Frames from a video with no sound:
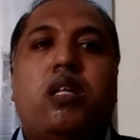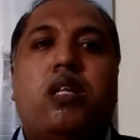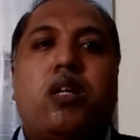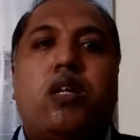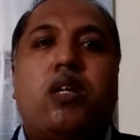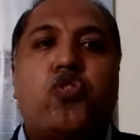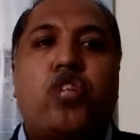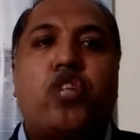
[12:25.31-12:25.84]

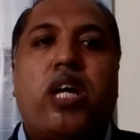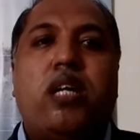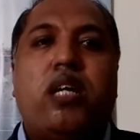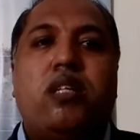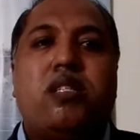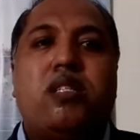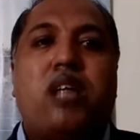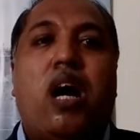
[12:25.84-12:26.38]
the news
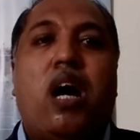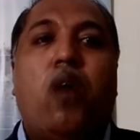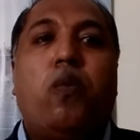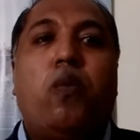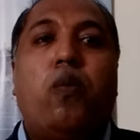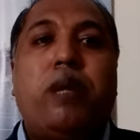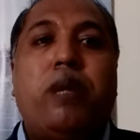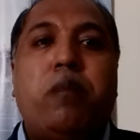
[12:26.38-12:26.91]
channels,
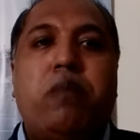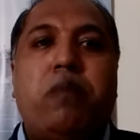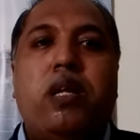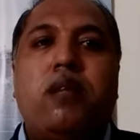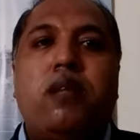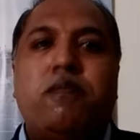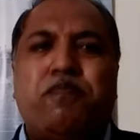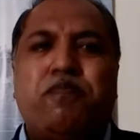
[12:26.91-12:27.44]
how
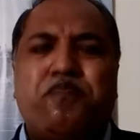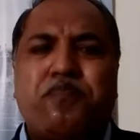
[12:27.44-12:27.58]
people,